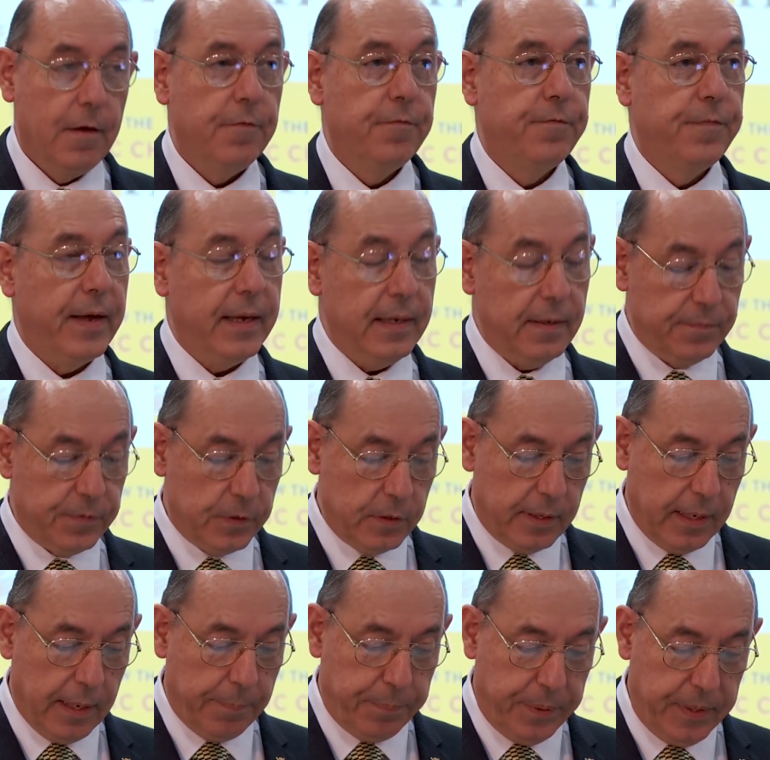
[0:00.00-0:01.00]

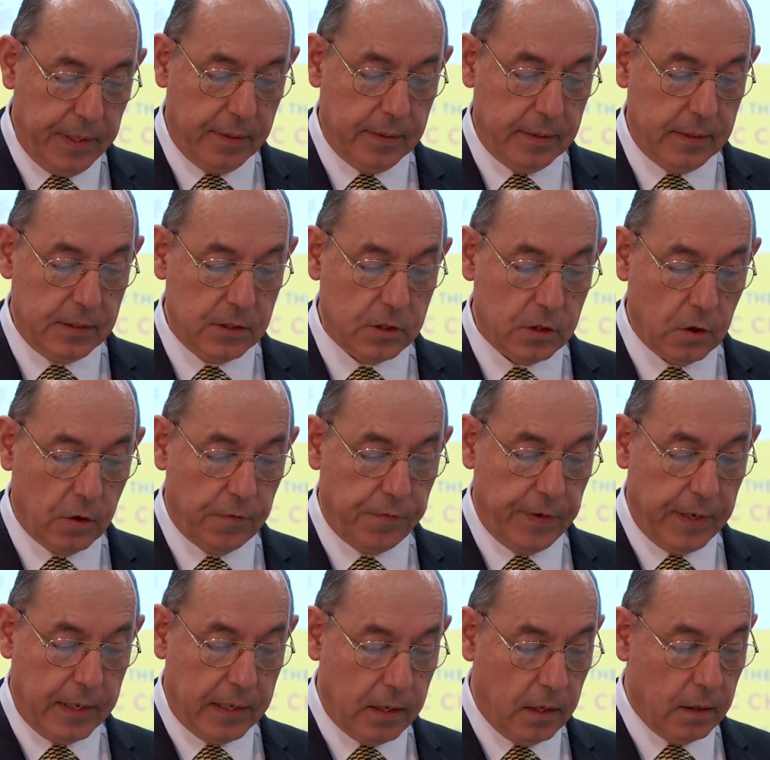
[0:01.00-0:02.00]
favored the appearance
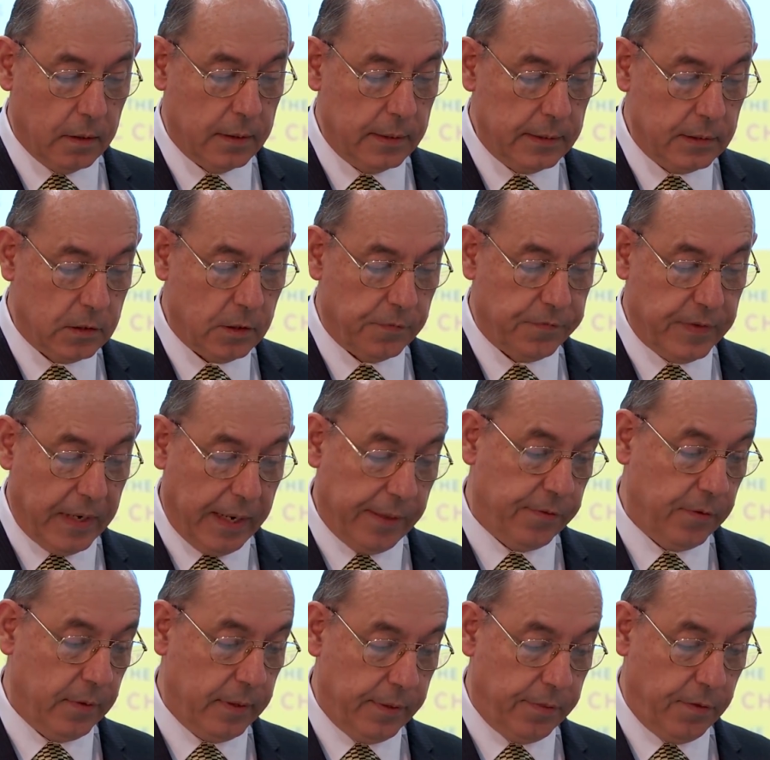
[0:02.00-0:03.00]
of a current of
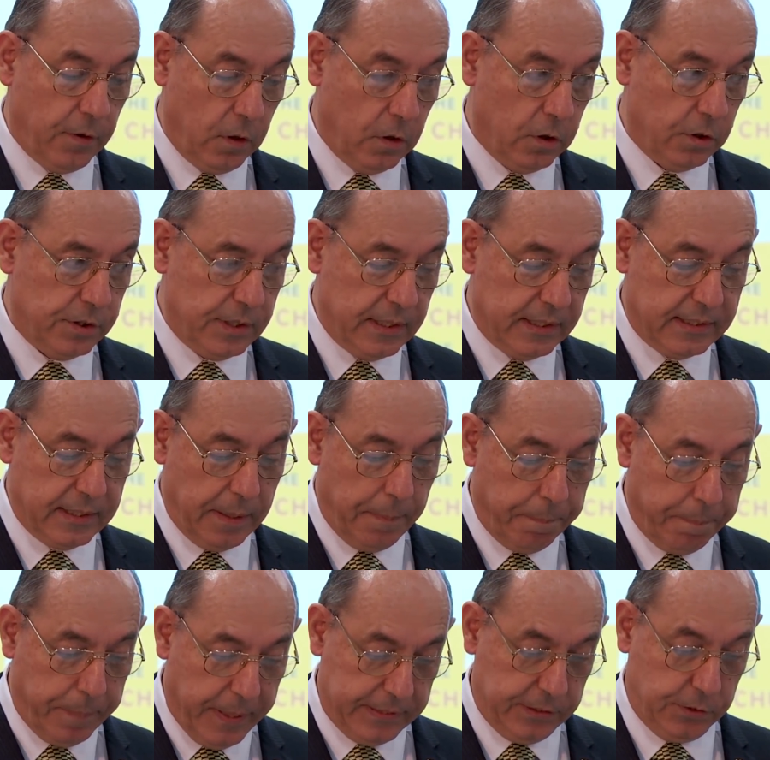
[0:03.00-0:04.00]
Catholic theologians
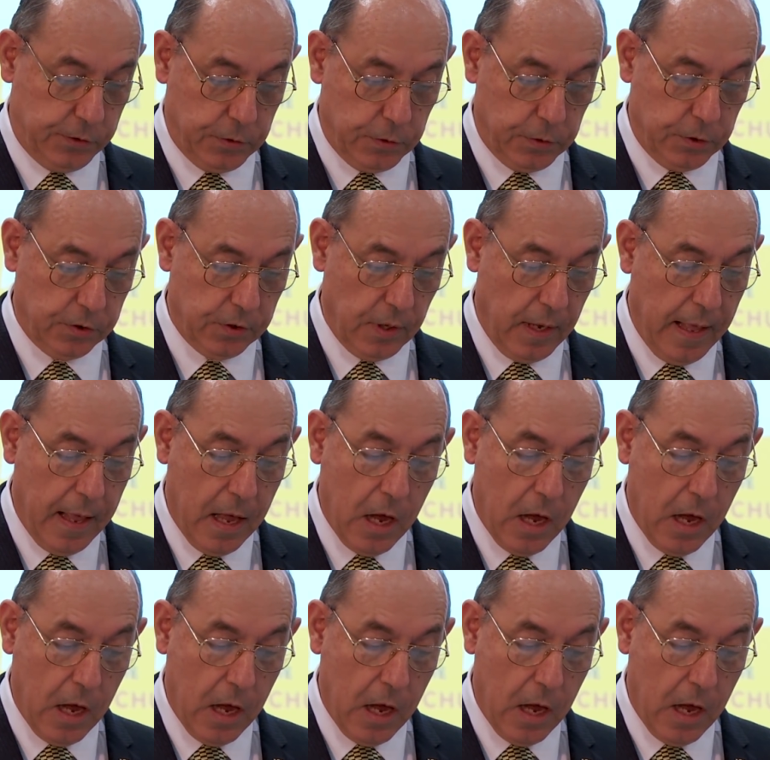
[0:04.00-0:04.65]
and pastors